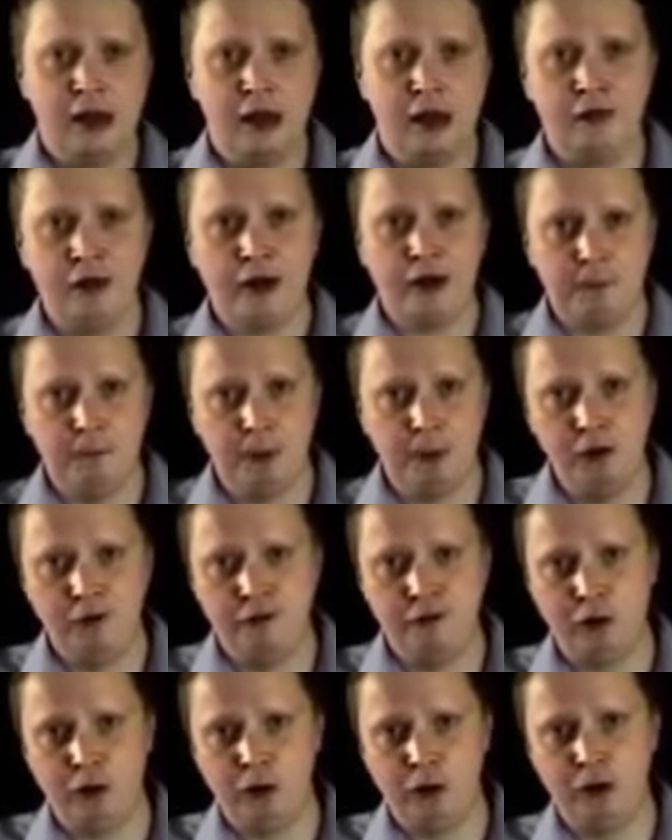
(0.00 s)
If he can
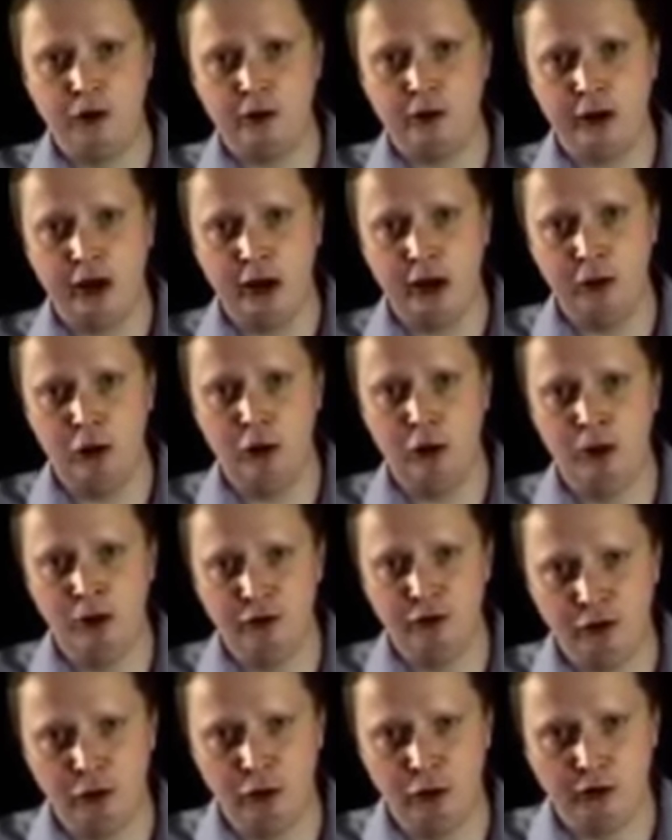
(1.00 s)
move forwards, he will
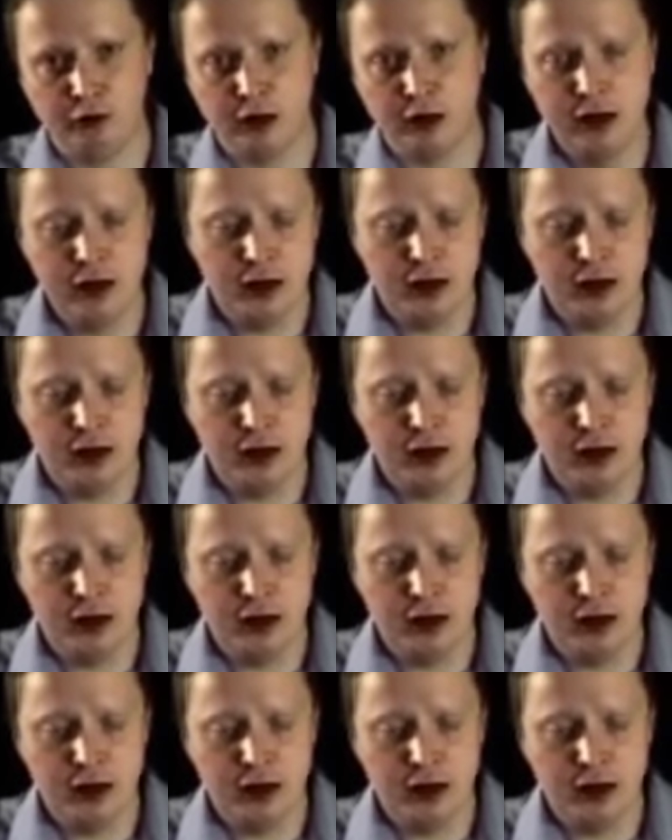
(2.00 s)
move forwards.